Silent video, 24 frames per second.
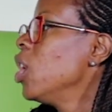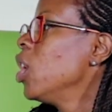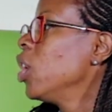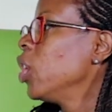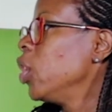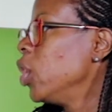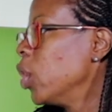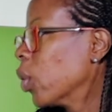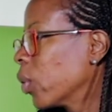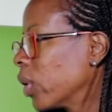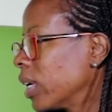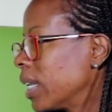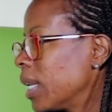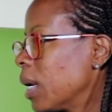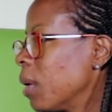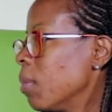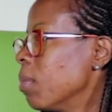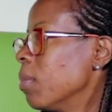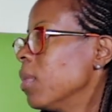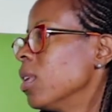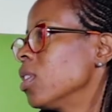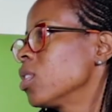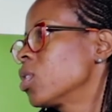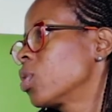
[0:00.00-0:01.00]
Your
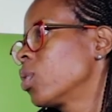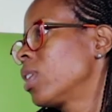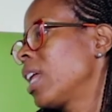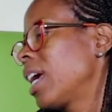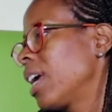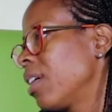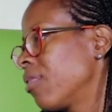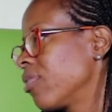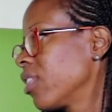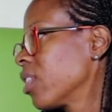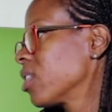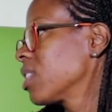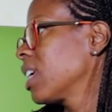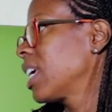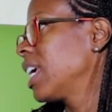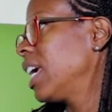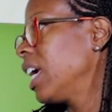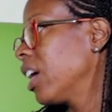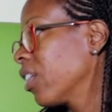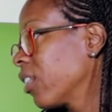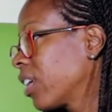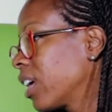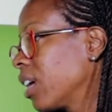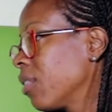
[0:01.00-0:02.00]
number, so that if there's a
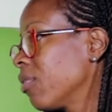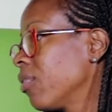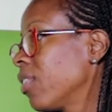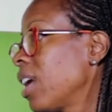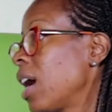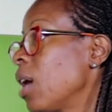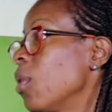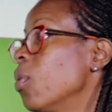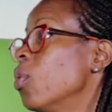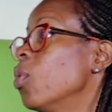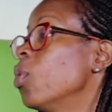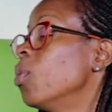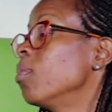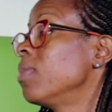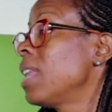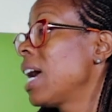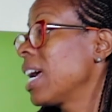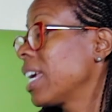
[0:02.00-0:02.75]
caregiver at home,